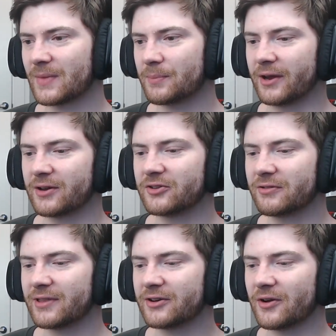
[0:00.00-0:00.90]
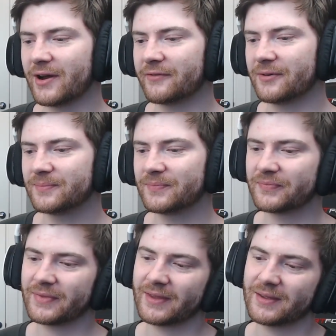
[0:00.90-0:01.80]
Yeah, considering they don't have
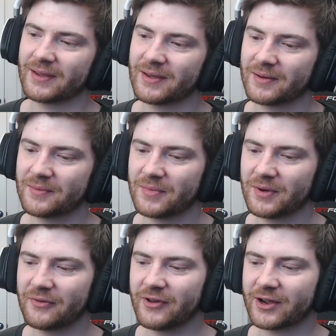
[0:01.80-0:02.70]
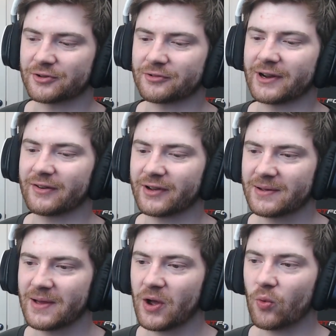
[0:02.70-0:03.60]
vehicles or
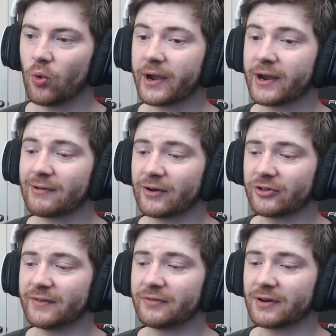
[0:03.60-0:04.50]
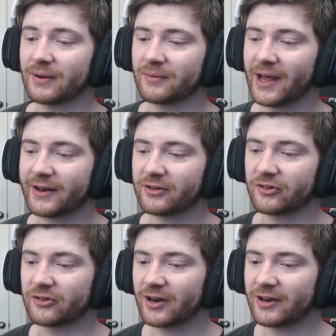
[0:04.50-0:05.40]
anything, walking around delivering letters
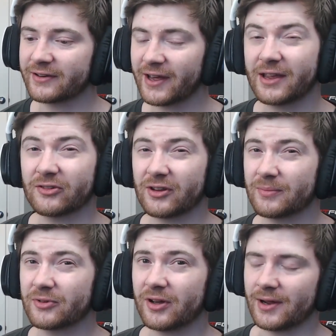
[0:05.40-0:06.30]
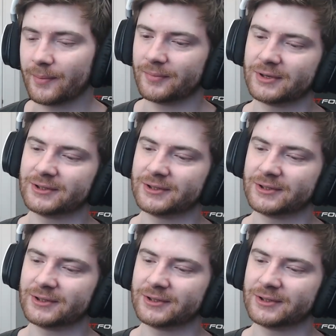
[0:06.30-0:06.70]
is going to take some time.